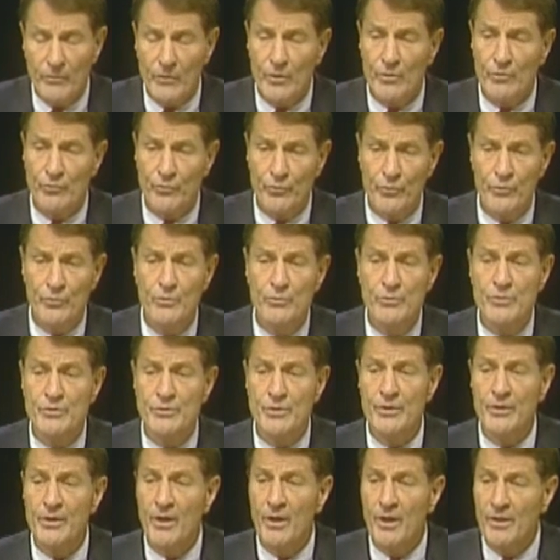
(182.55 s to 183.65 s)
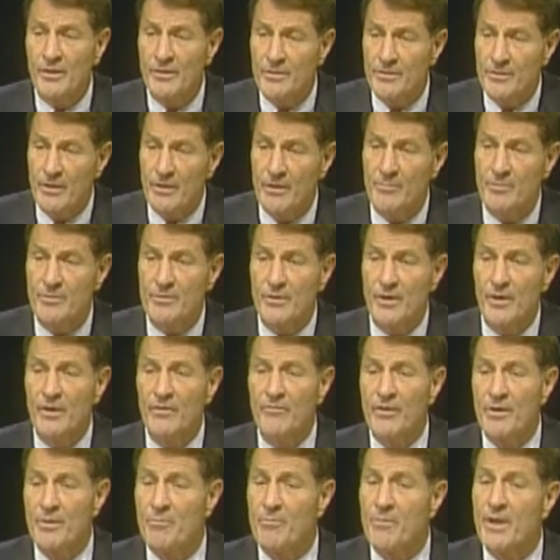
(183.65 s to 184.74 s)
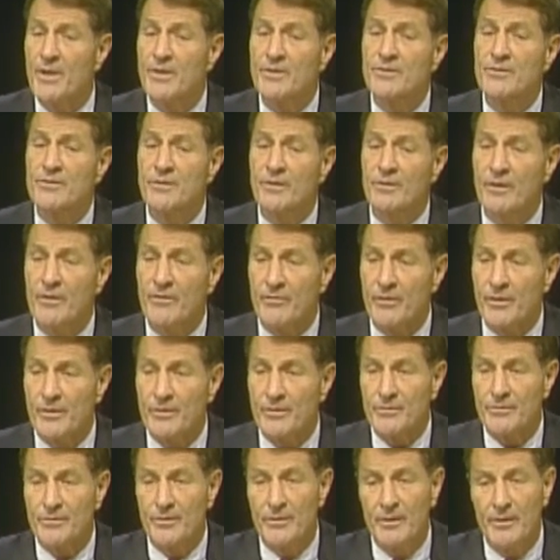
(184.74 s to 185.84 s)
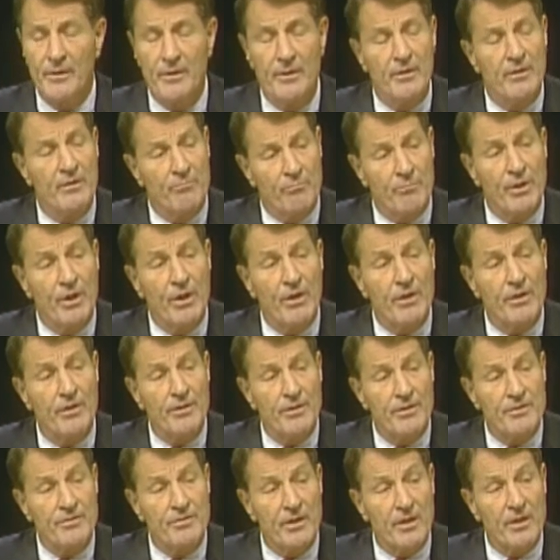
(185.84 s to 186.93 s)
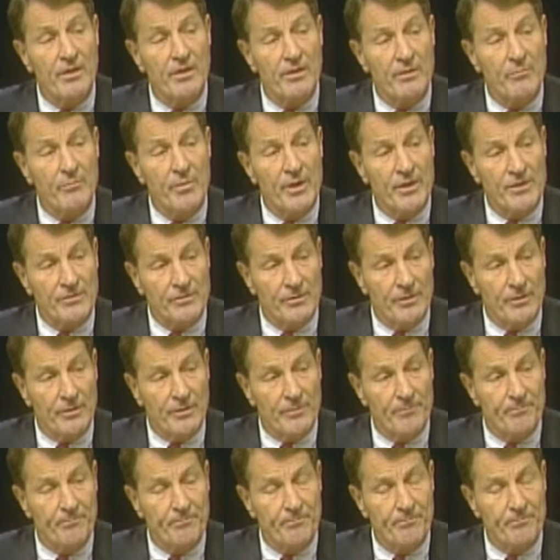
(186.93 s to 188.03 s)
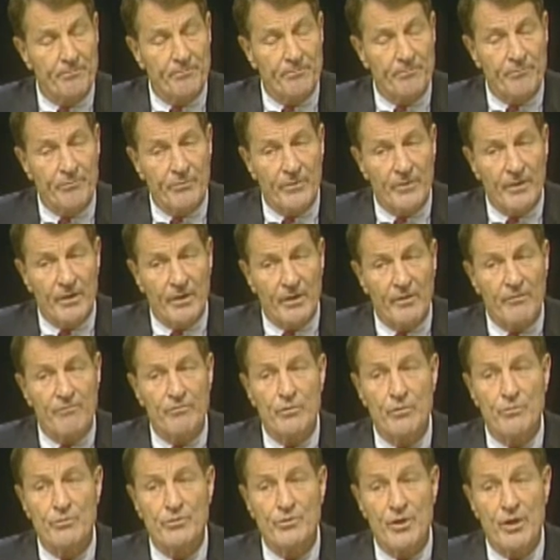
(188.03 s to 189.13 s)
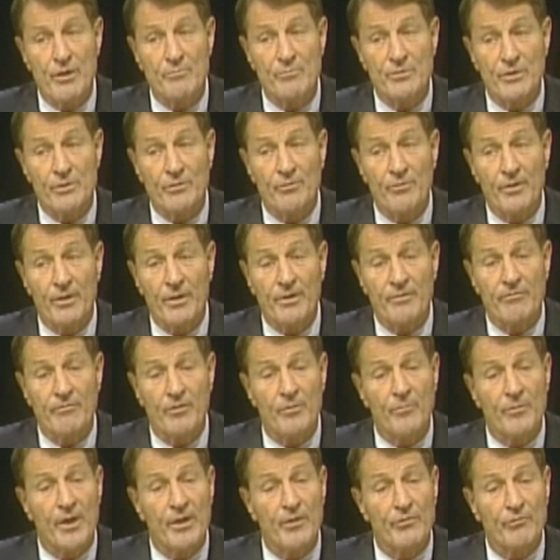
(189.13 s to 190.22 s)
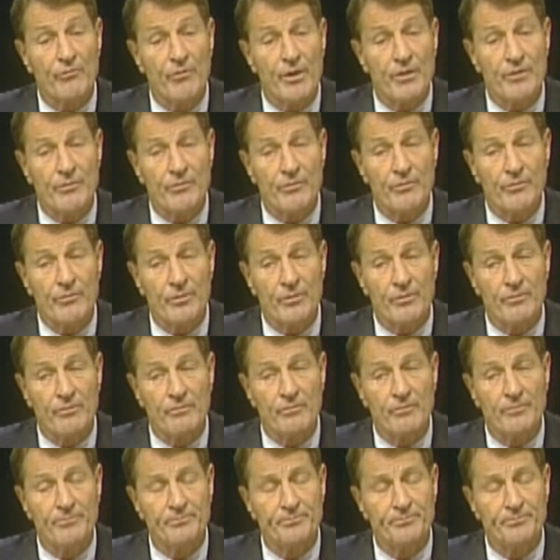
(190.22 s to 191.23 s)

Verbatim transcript: truths and concepts of immense significance beyond his then capacity. A few gems only from that treasure trove.